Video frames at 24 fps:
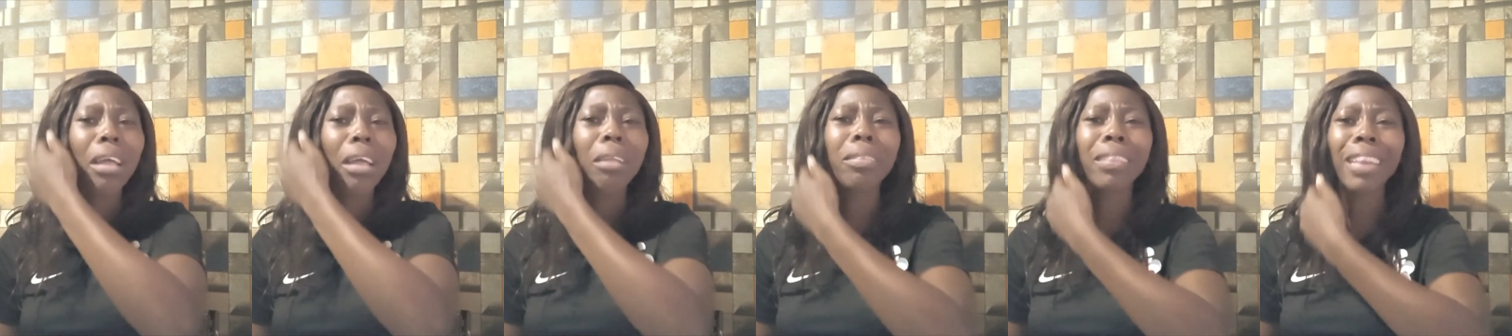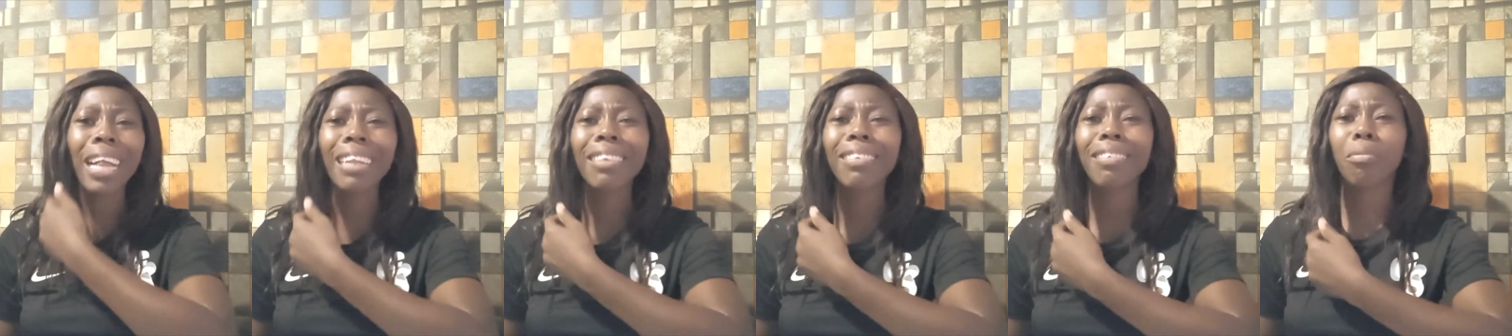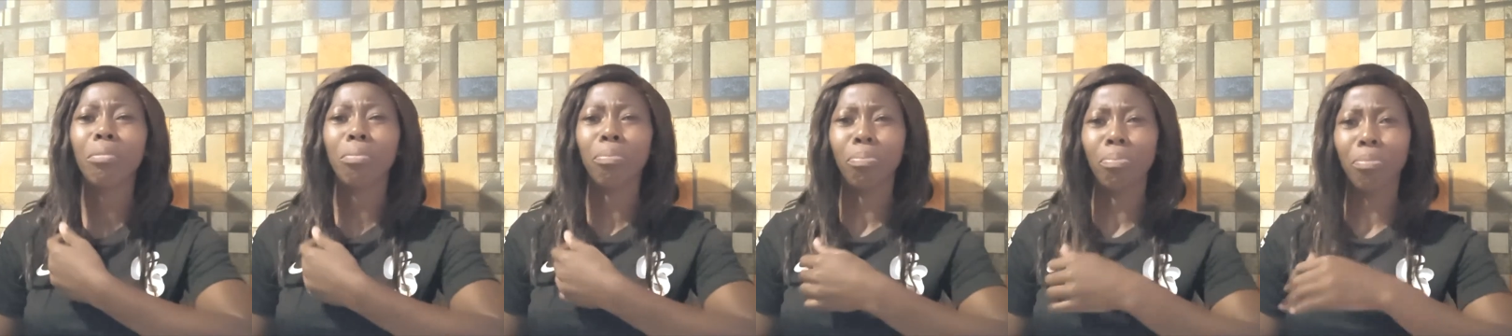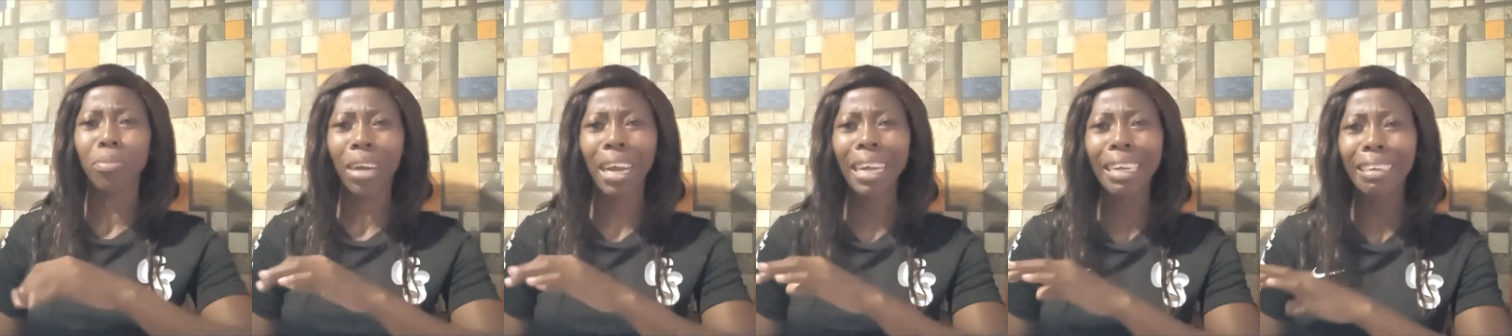that
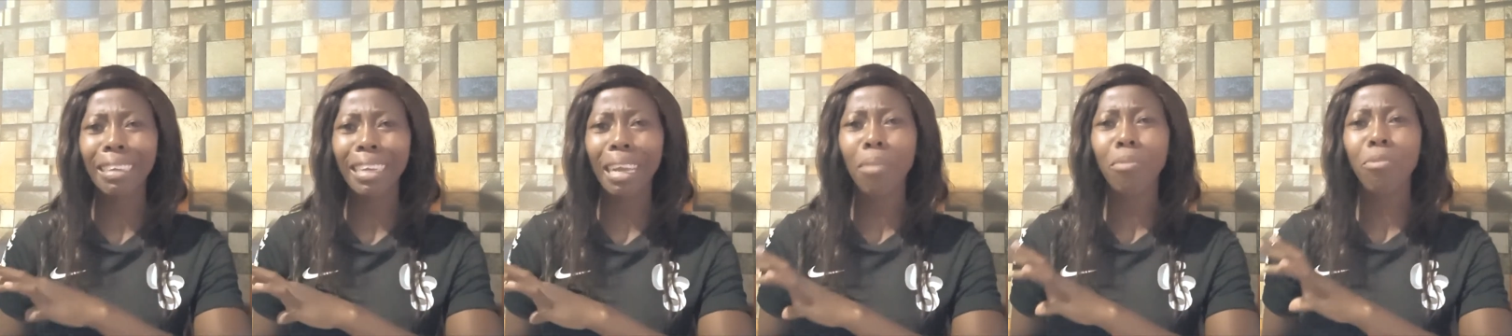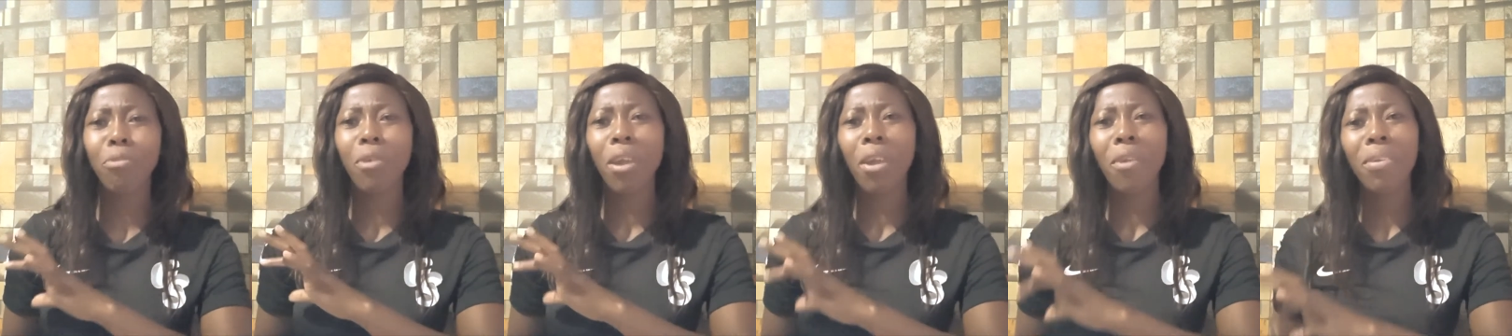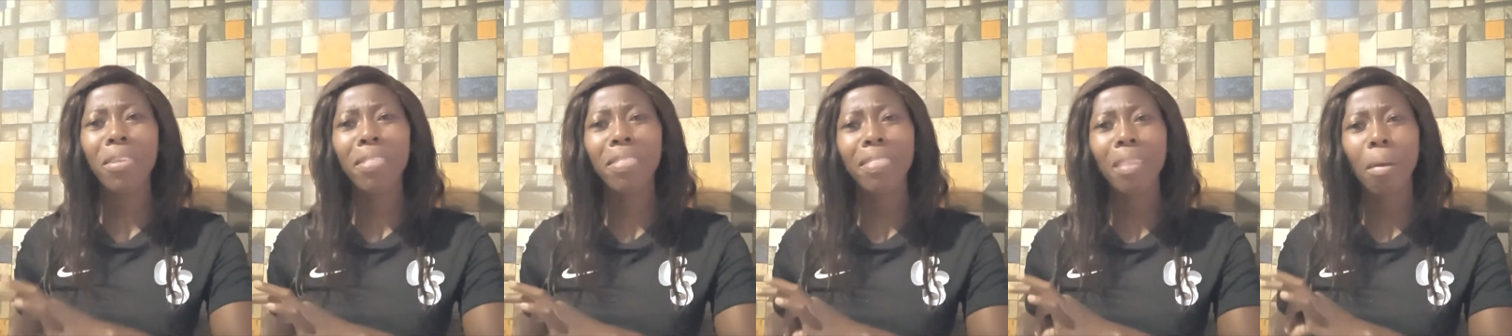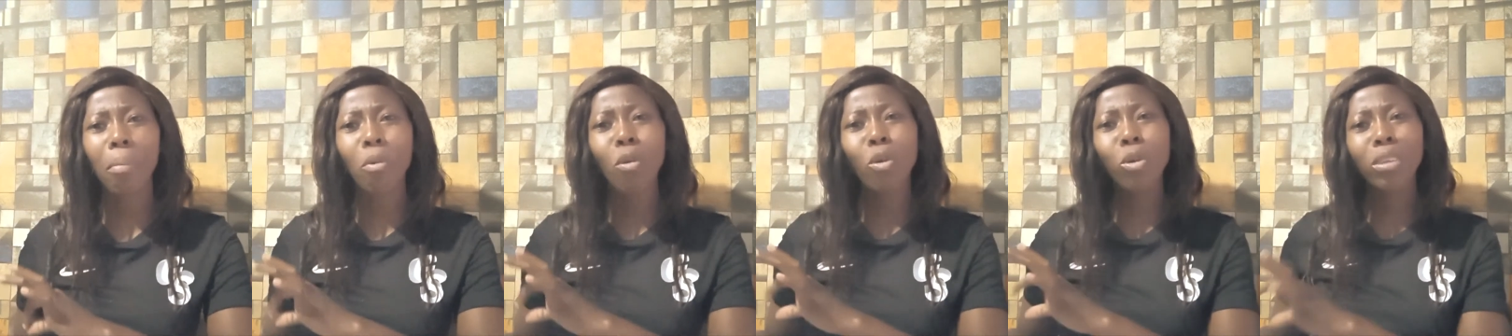brand, I'm
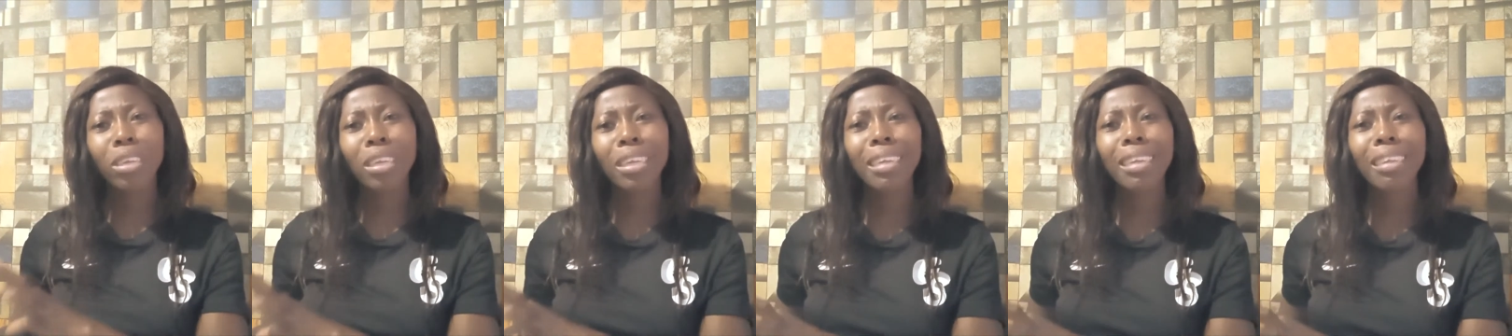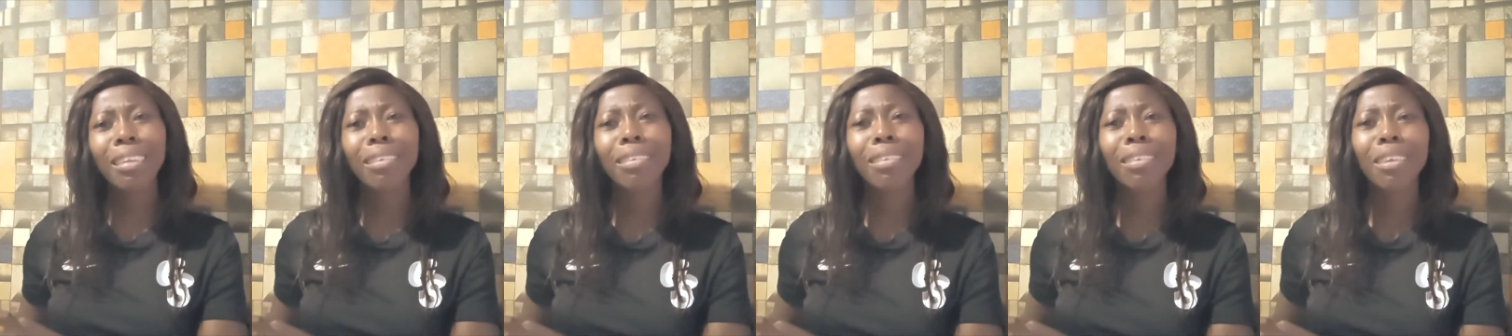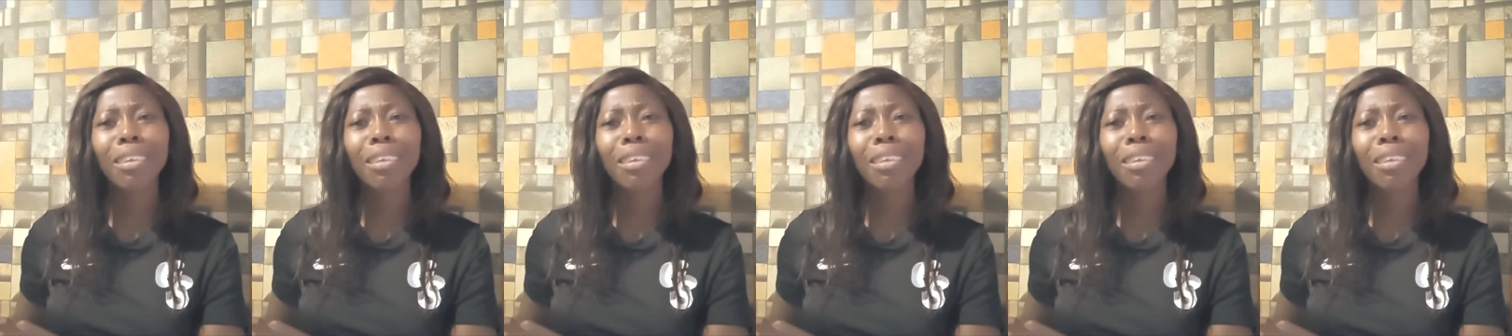holding this